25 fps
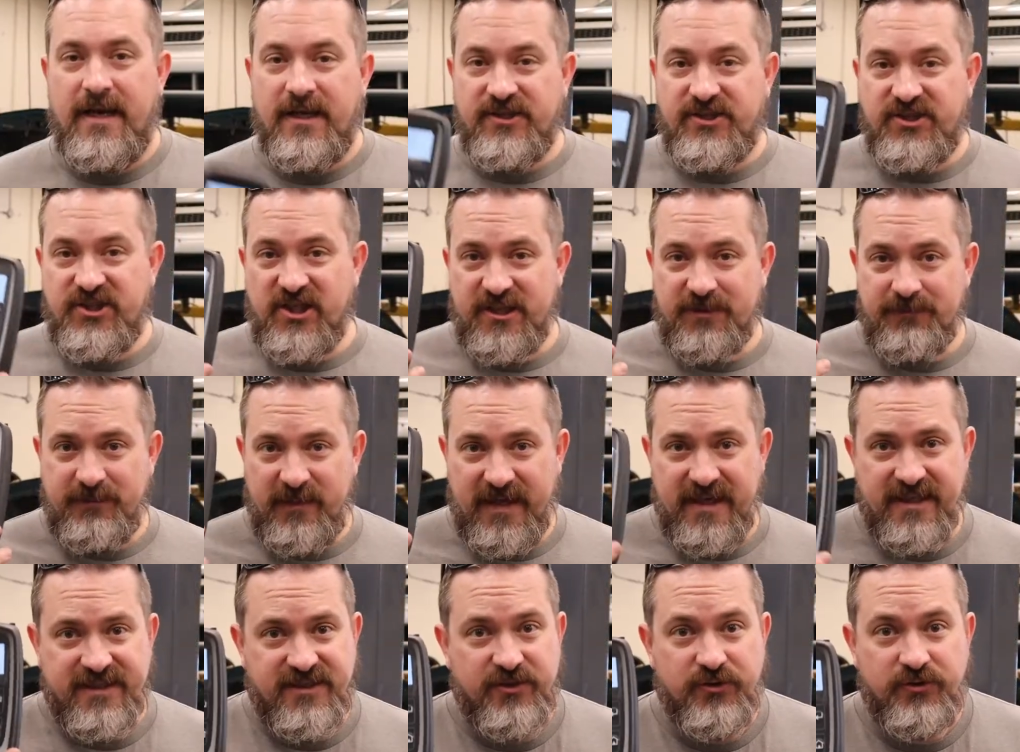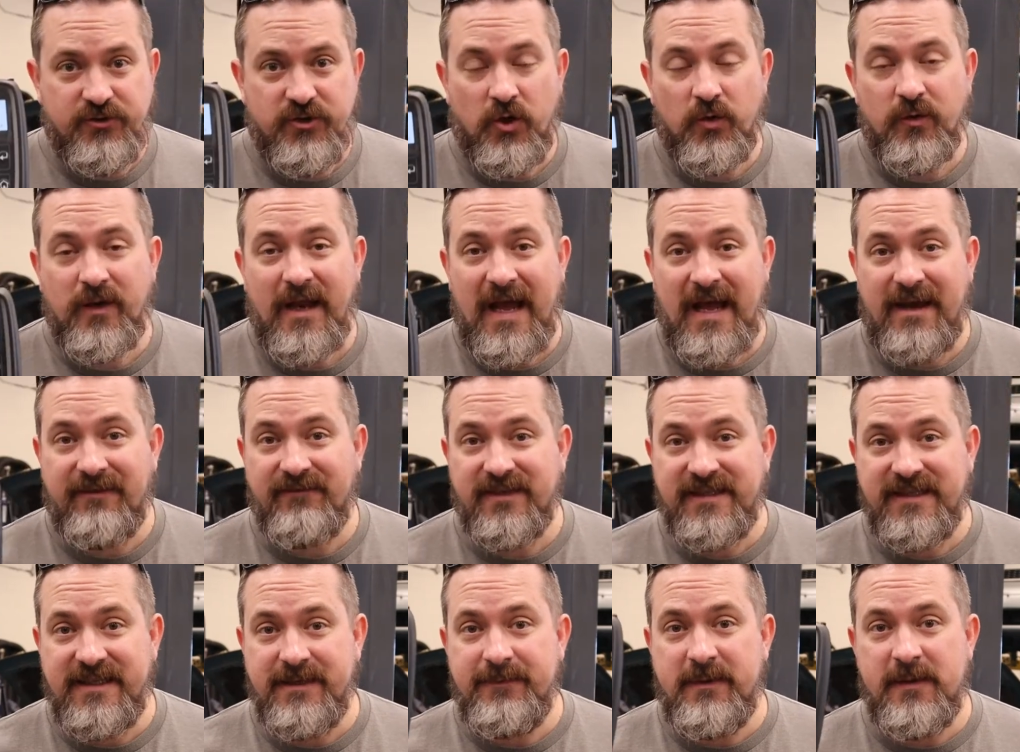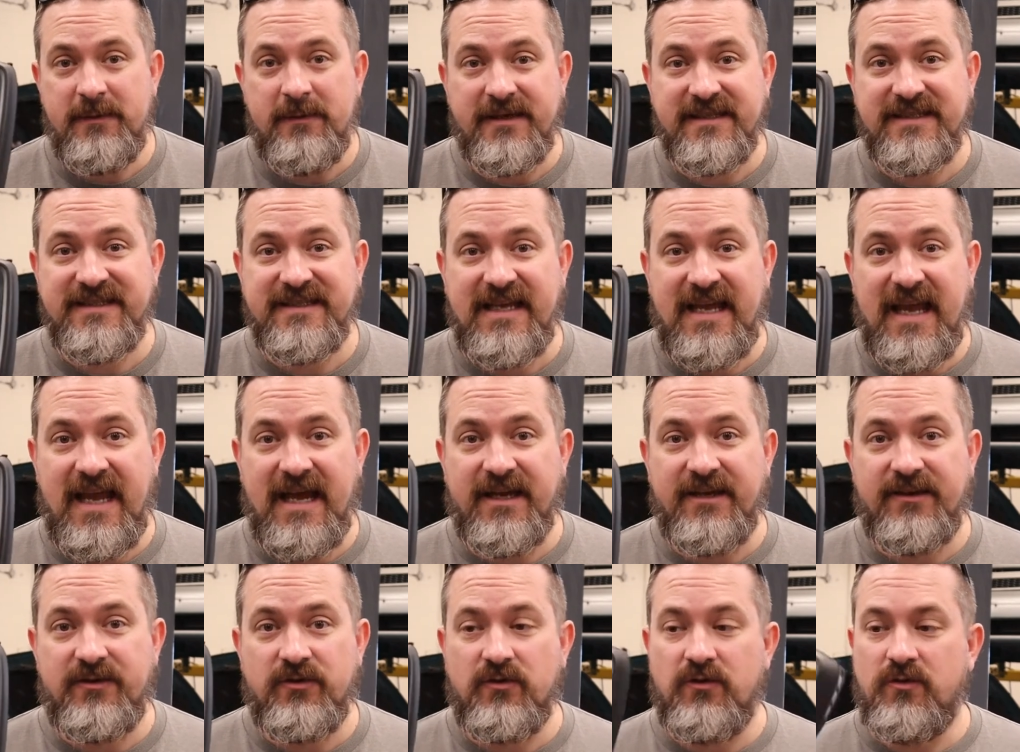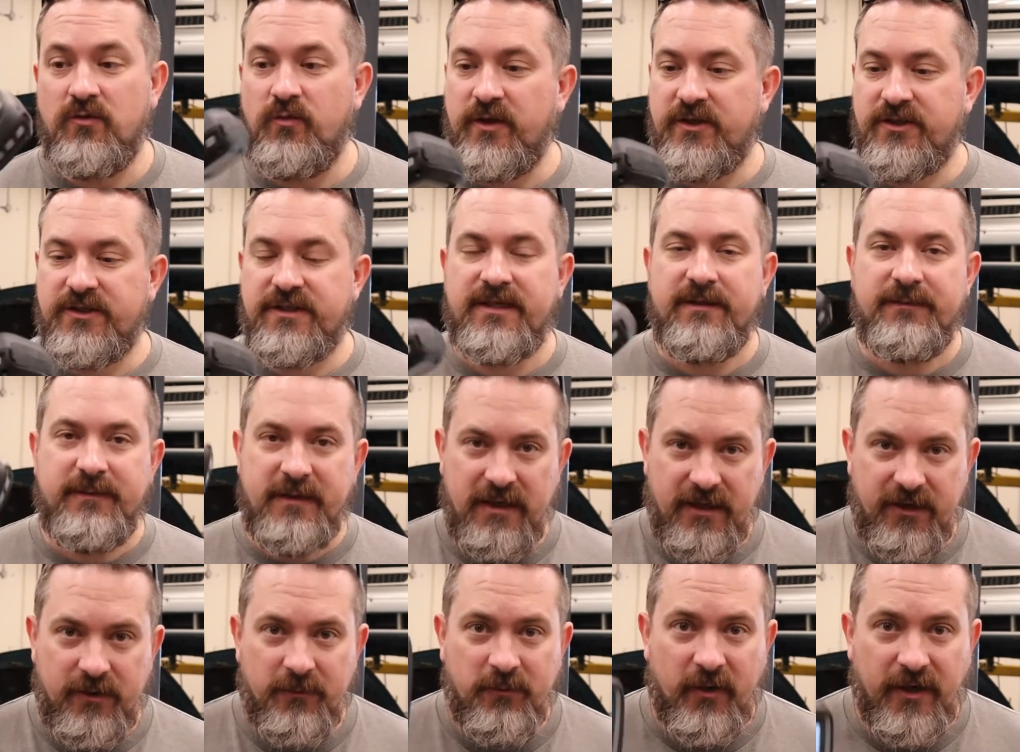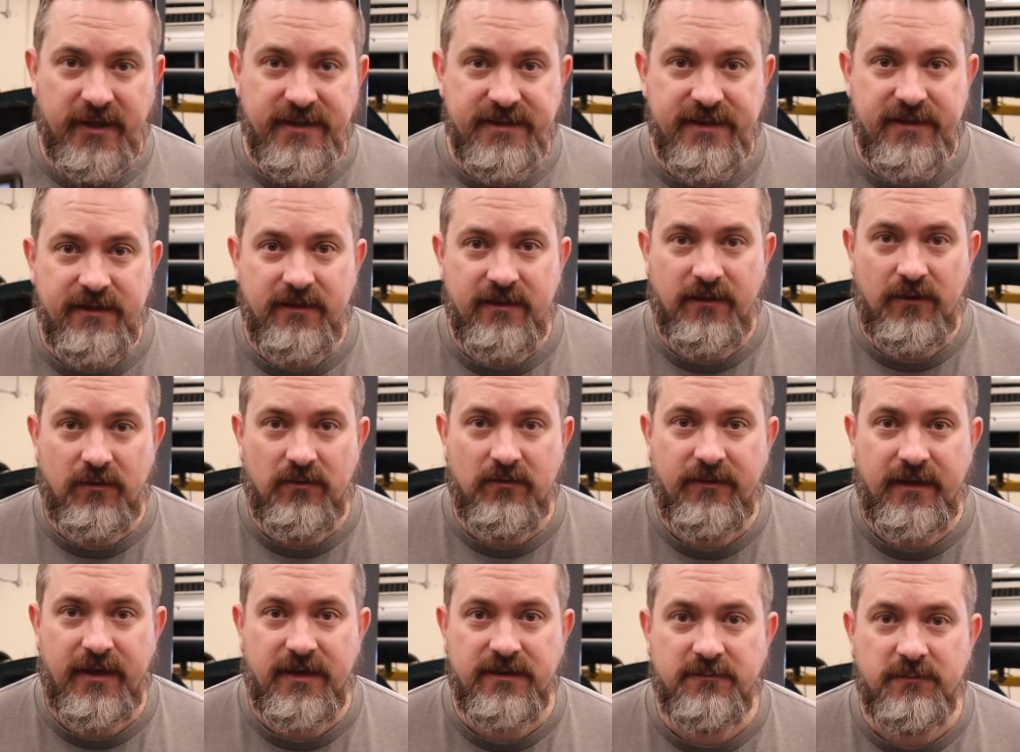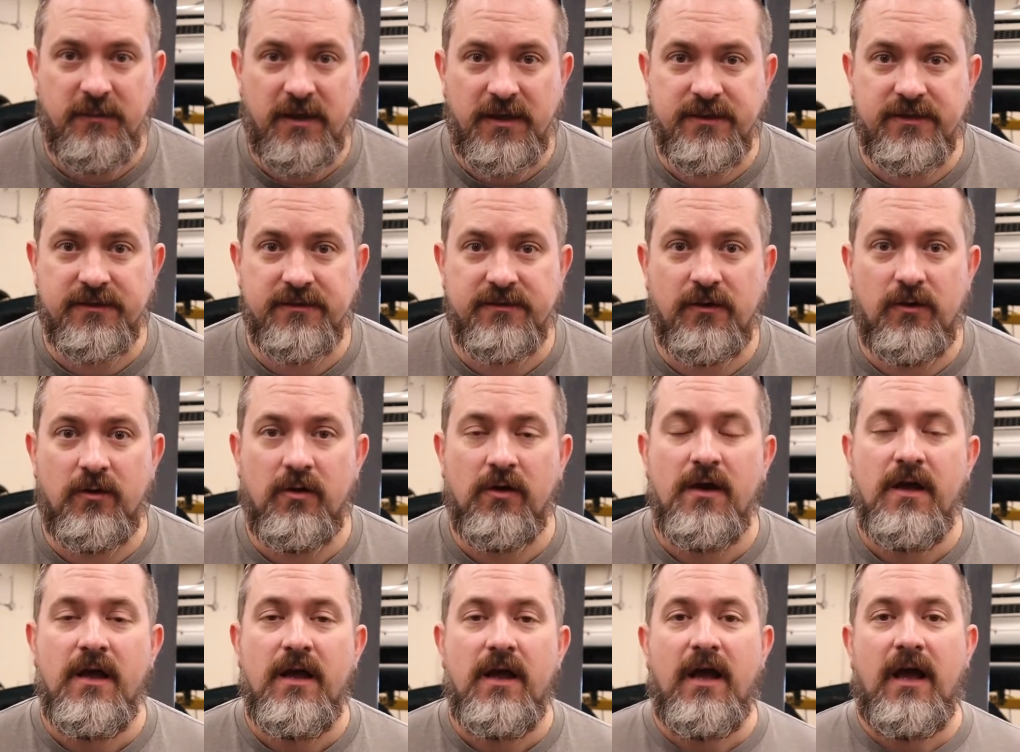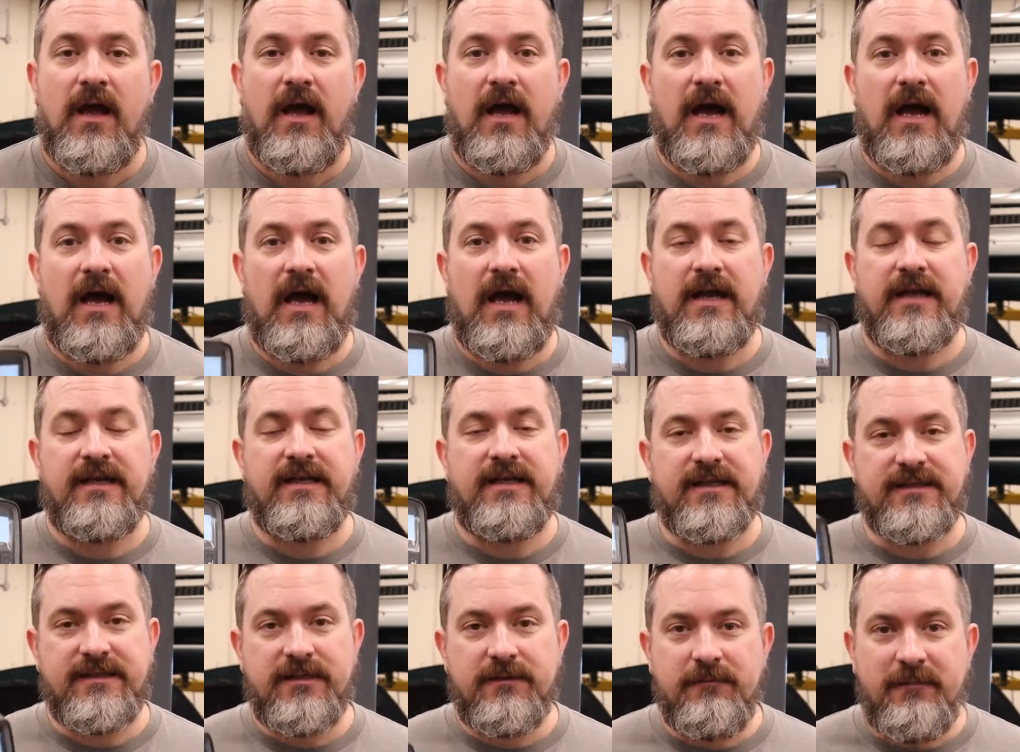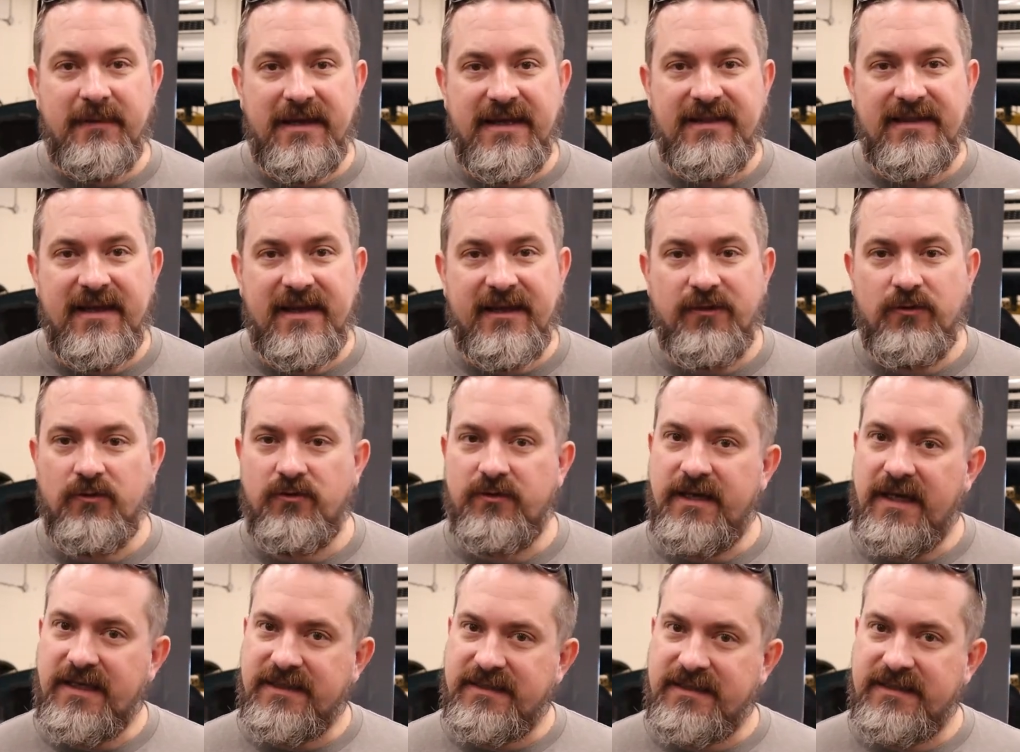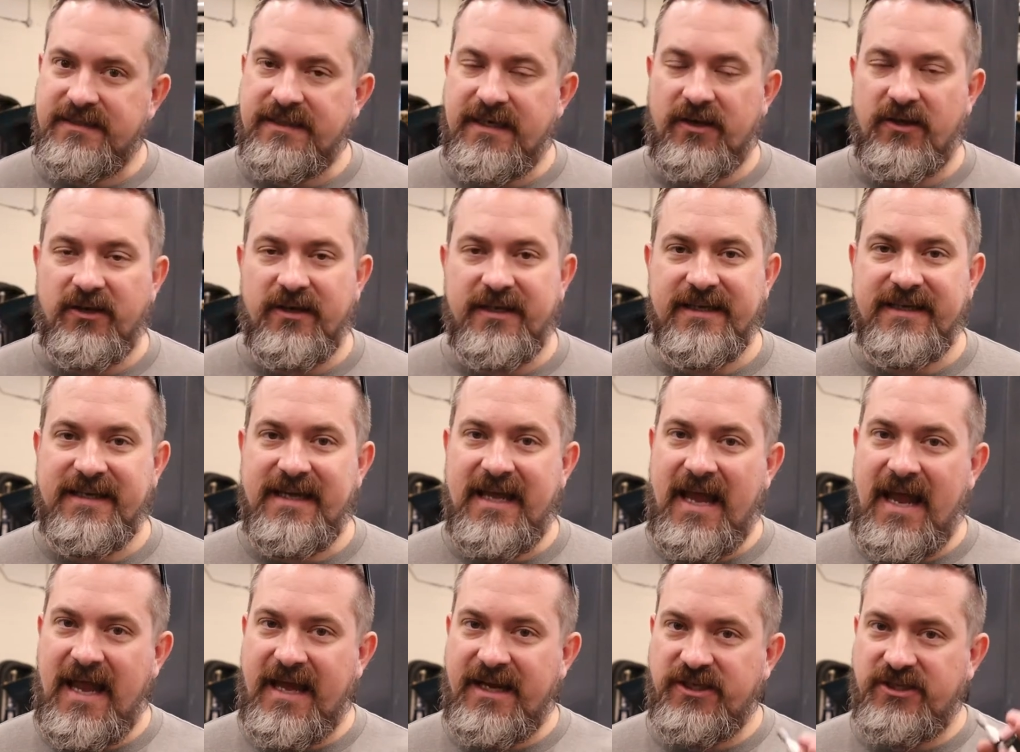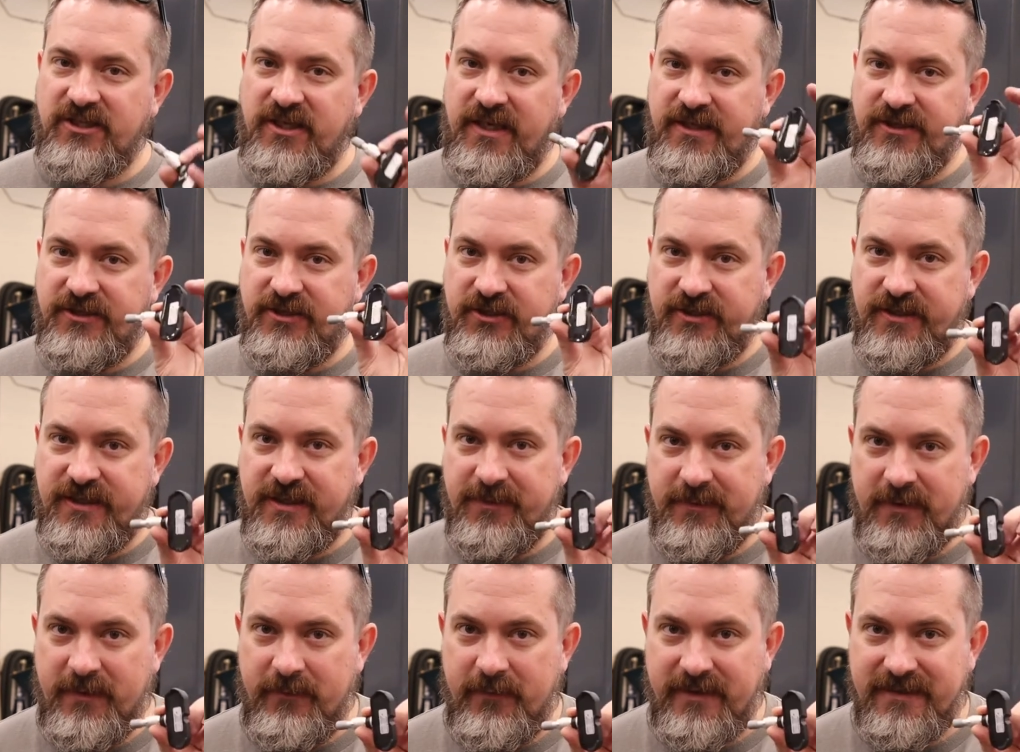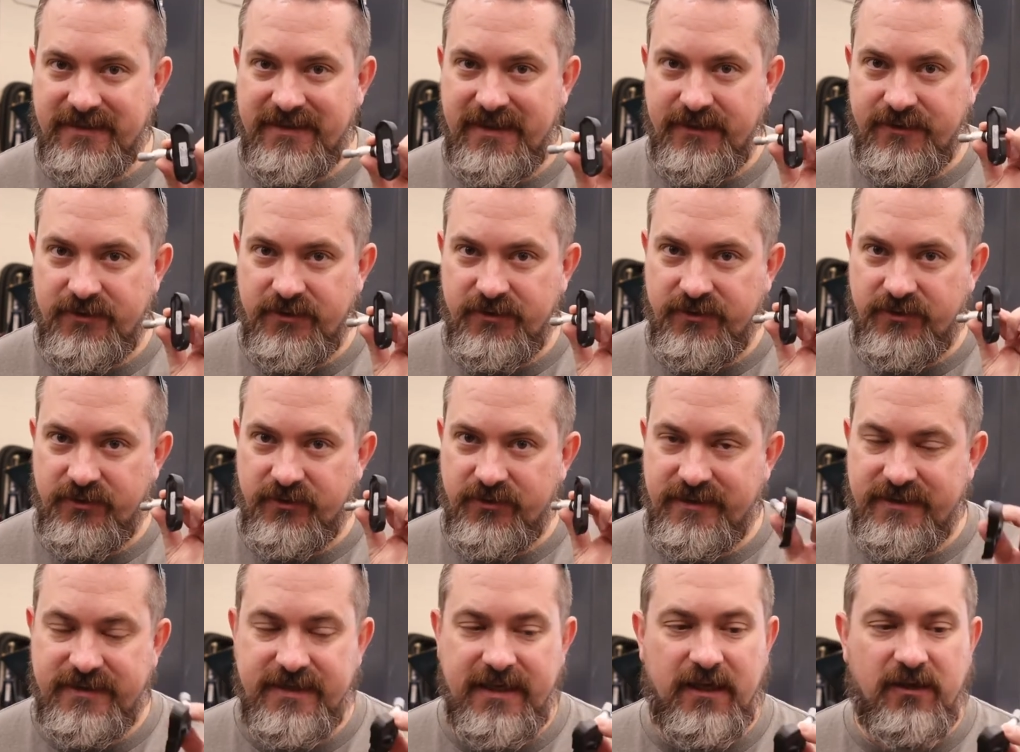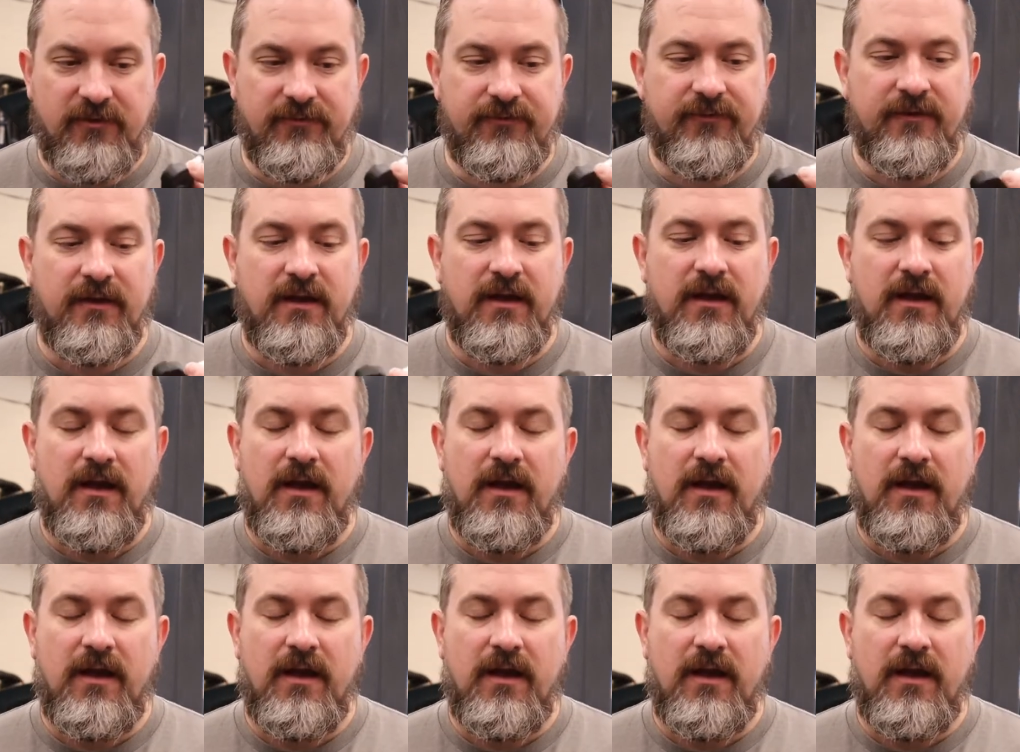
Now, just because you don't have a TPMS scan tool, which can be a little pricey, you know, $1,000 or so, doesn't mean that you necessarily can't change your TPMS sensors yourself.